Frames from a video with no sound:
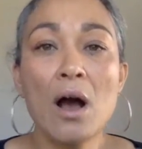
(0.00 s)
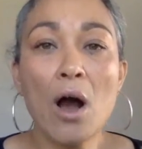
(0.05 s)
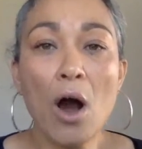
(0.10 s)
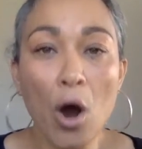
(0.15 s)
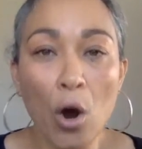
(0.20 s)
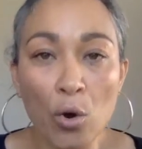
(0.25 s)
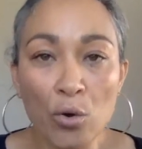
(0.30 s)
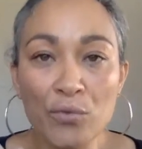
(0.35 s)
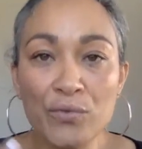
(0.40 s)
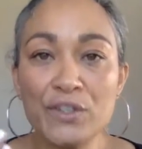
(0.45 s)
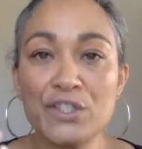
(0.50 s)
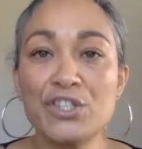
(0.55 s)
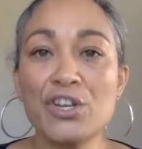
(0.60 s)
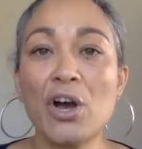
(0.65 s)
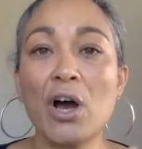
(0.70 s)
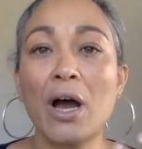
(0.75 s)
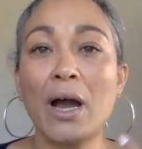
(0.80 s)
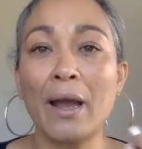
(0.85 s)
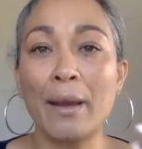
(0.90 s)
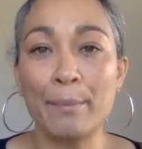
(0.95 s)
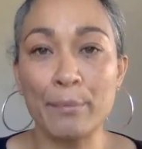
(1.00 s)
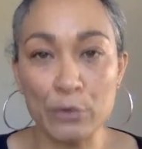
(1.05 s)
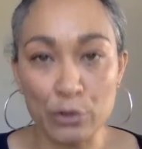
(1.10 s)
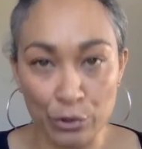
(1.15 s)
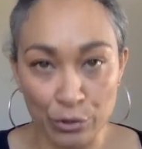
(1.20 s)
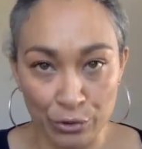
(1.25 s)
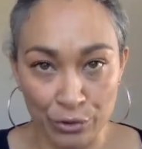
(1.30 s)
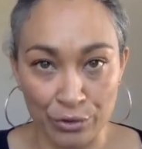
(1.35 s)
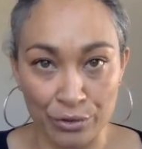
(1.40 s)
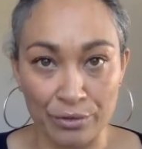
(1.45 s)
over time
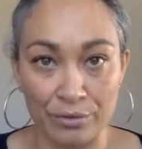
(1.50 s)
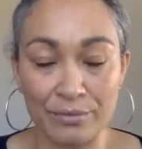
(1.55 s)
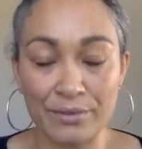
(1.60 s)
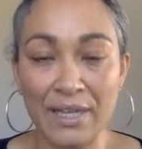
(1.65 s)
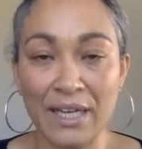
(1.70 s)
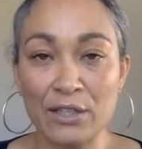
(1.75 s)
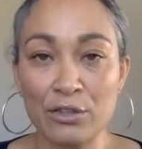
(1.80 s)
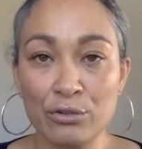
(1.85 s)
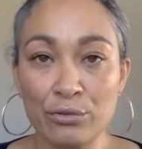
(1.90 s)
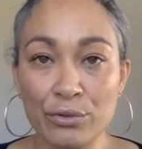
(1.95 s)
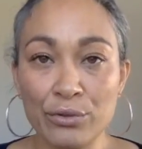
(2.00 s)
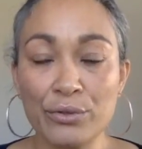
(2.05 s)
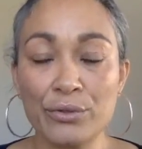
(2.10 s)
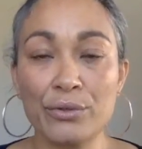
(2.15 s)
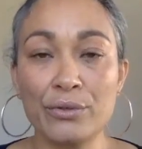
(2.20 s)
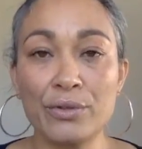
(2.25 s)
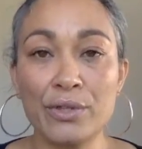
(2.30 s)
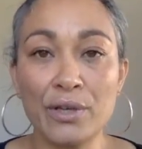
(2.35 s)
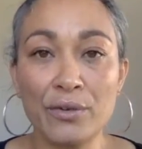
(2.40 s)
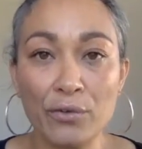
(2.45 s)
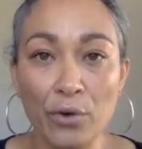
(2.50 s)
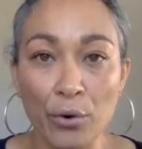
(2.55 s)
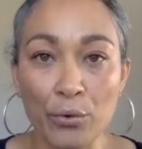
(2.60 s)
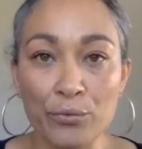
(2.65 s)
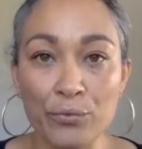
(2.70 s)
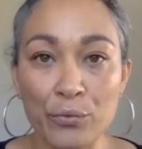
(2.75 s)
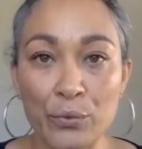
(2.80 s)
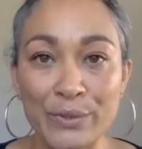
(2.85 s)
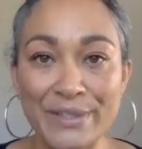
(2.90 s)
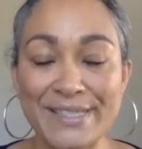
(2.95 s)
learn. They learn their
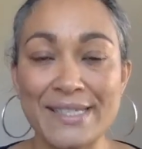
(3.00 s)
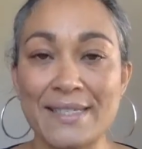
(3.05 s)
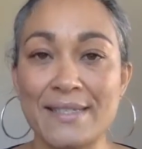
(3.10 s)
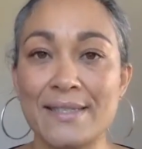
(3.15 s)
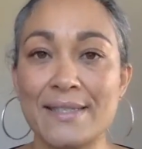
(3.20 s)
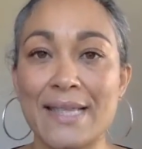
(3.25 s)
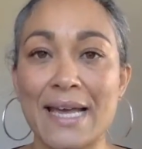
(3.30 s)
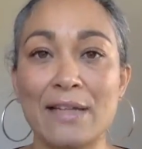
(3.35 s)
own voices.